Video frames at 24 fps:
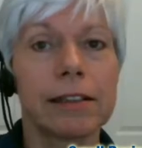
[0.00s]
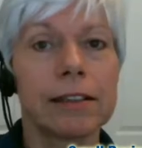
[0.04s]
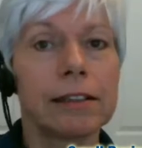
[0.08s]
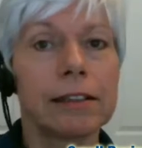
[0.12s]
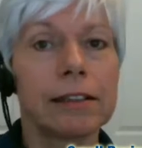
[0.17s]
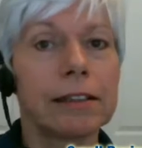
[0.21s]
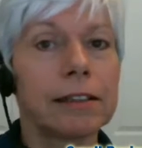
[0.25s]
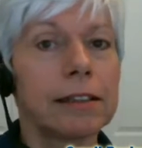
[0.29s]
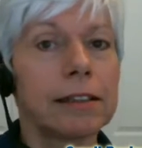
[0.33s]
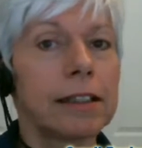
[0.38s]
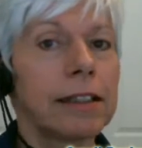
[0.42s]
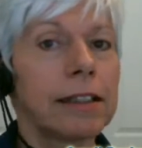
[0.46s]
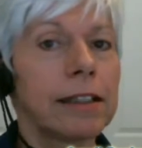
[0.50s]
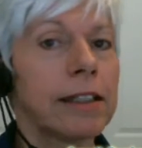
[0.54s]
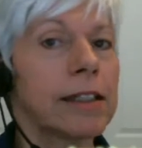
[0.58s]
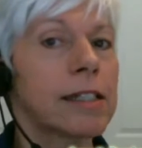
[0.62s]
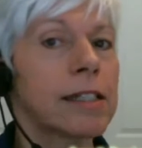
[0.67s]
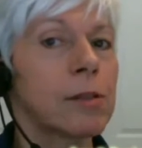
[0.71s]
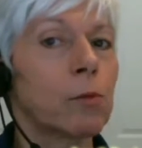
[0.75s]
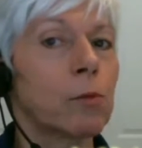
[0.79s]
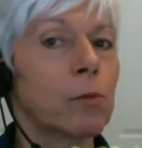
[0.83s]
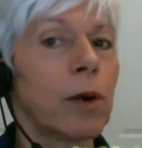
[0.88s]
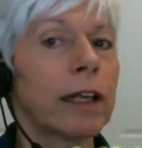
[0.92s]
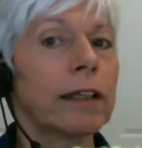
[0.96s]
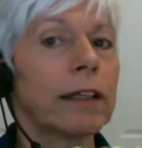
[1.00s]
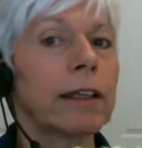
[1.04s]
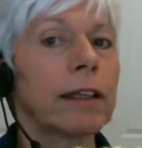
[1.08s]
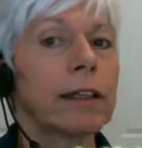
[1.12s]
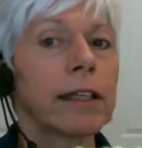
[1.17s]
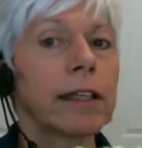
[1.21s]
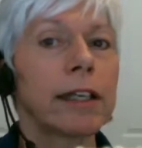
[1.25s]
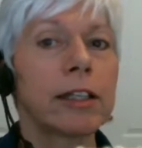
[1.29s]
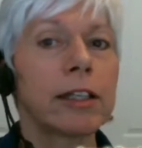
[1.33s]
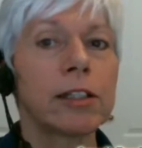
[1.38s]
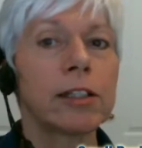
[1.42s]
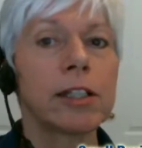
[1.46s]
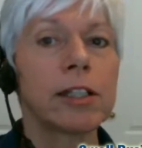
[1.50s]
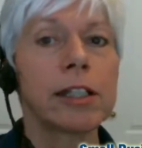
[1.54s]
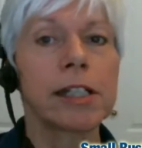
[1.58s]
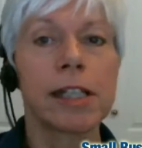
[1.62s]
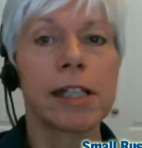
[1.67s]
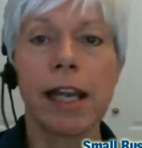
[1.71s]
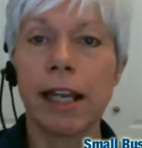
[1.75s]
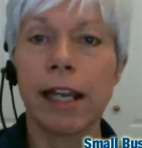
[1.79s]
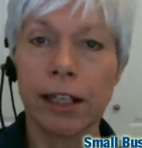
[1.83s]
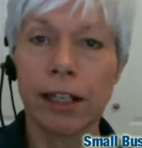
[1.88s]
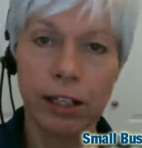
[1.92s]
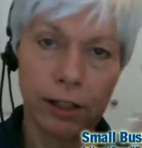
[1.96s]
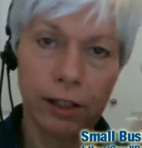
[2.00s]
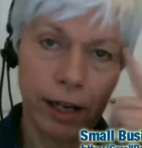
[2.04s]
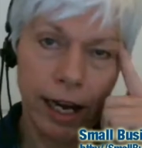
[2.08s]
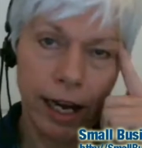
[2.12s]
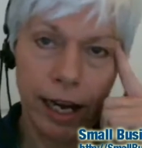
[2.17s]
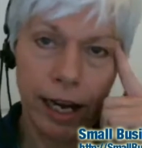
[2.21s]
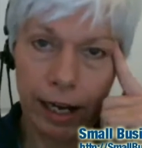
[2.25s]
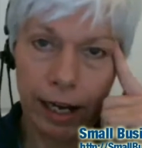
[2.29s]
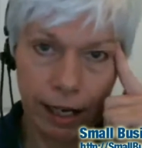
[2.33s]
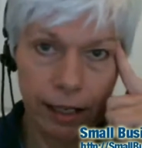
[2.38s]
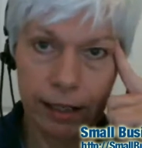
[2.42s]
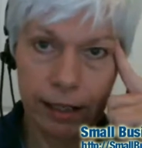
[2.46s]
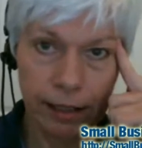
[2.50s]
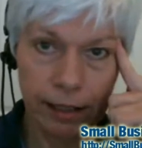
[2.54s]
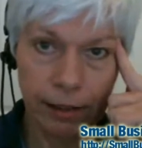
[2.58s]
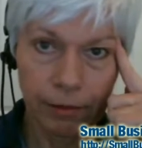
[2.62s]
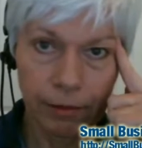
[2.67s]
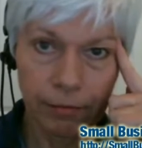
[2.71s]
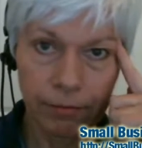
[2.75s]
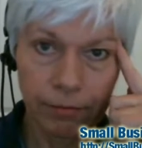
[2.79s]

it's one thing to say in your head,